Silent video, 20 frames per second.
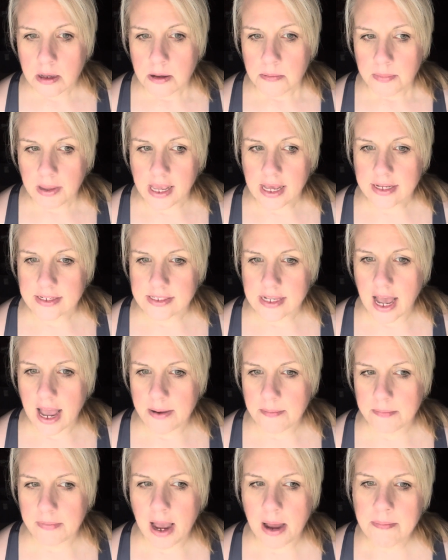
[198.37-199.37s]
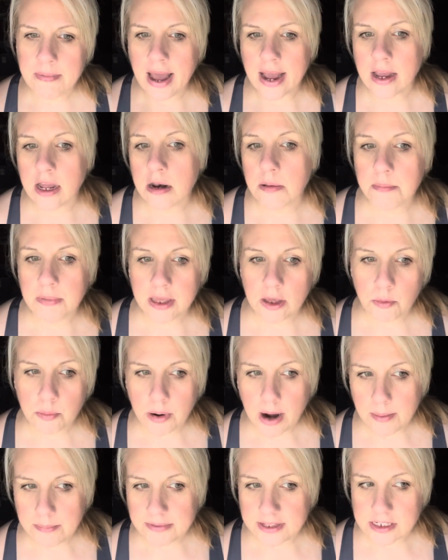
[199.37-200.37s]
because I'm, I'm not going to meal
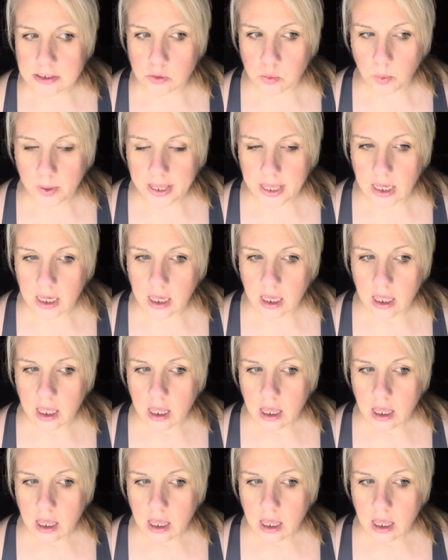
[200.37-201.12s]
prep this week.